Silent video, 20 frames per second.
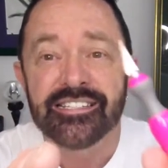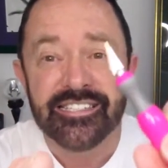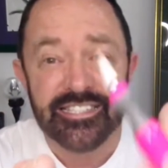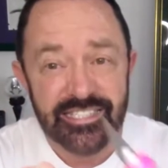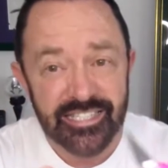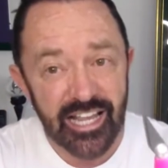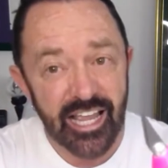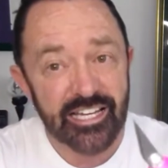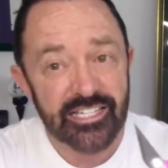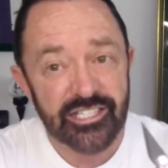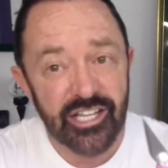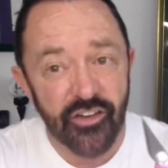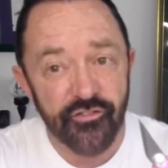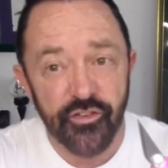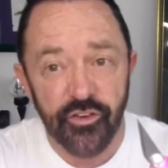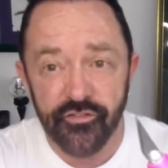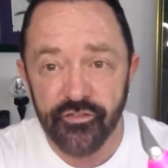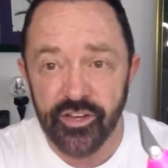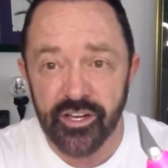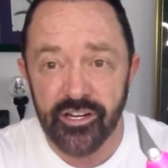slice
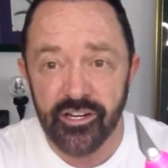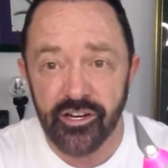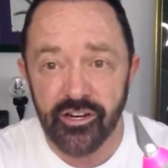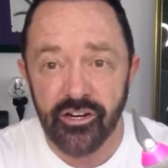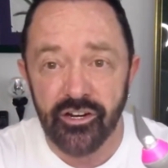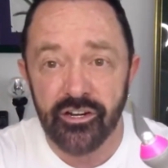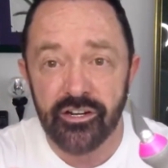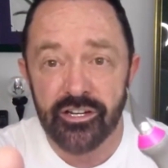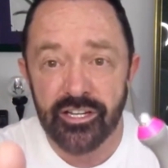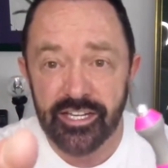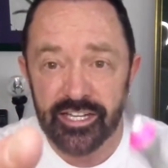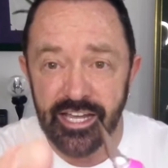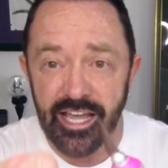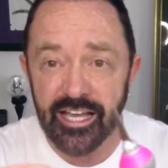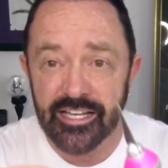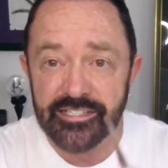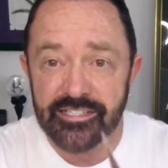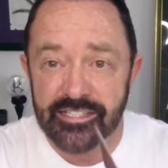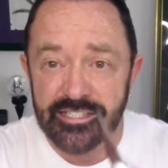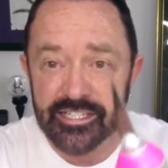off a finger.
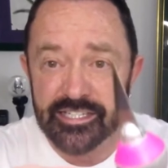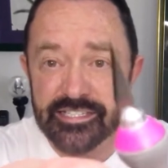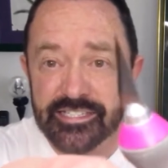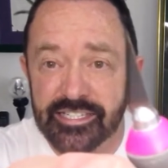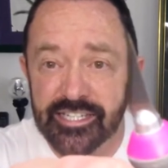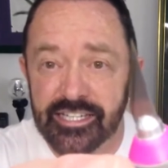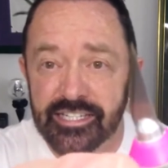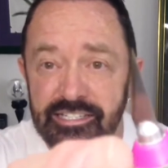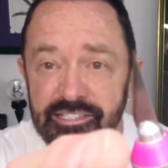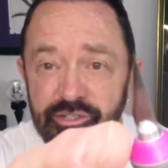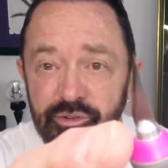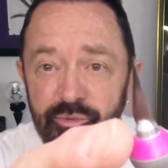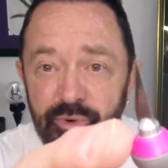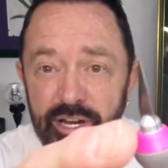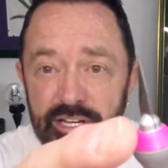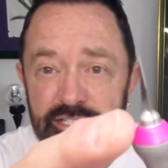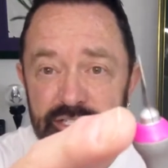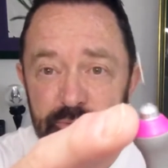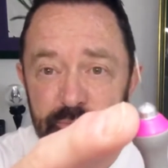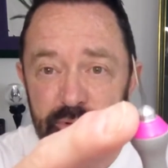Yes, this is a
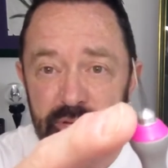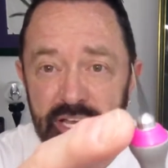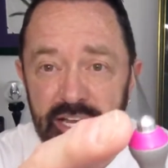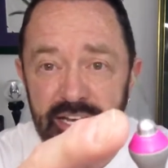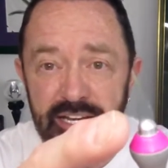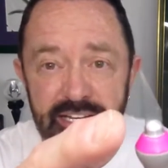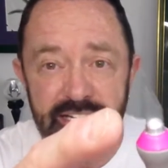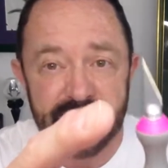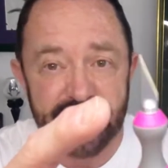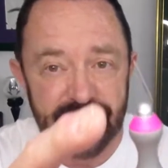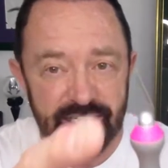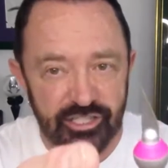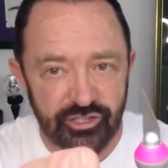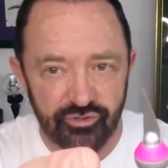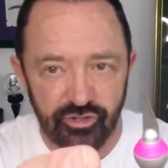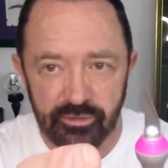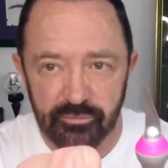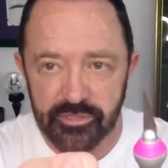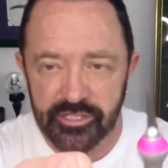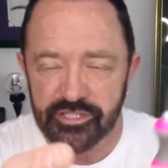razor blade. It's
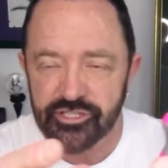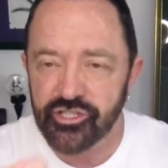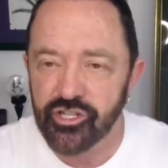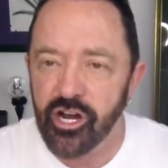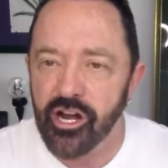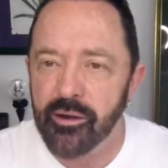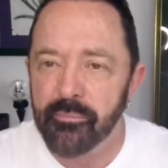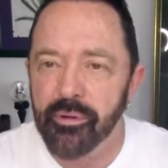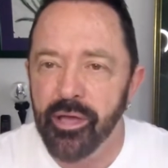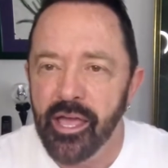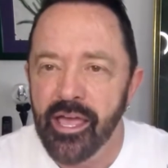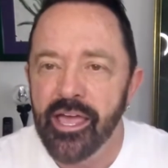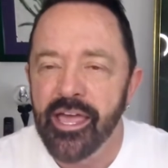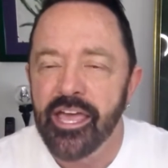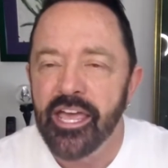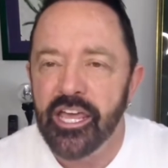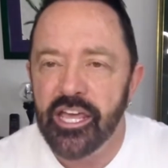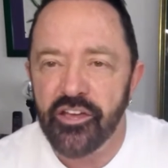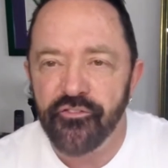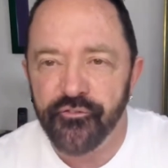extremely sharp.
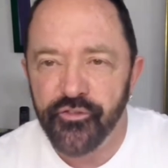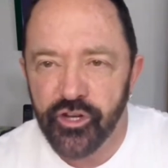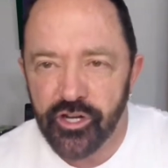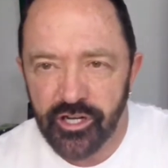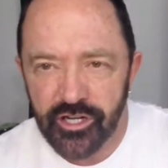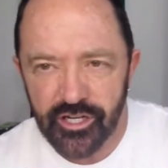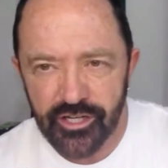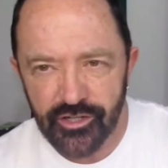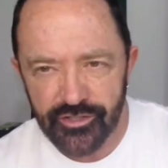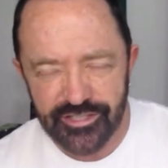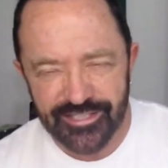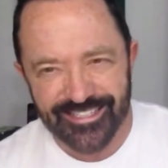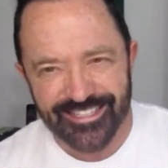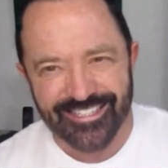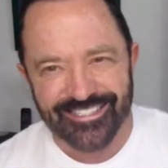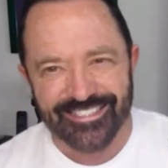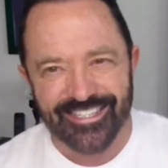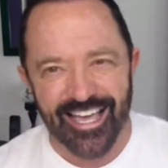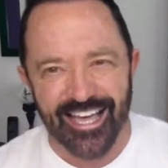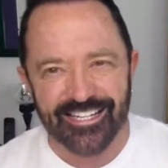If you're going to use an
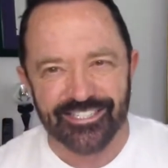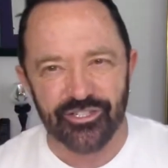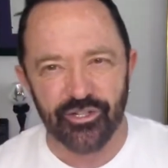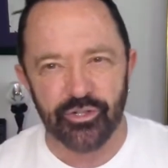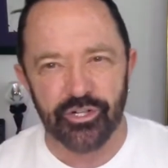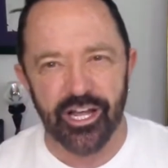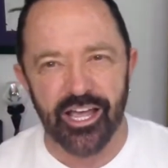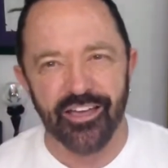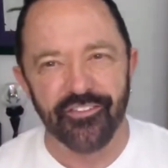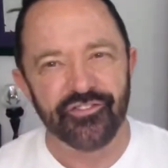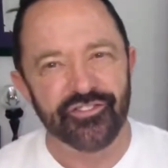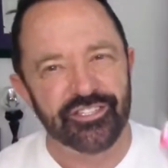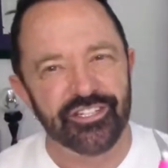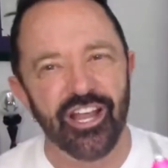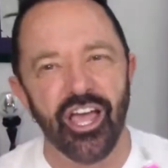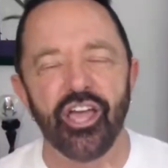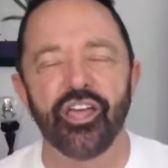X-Acto knife,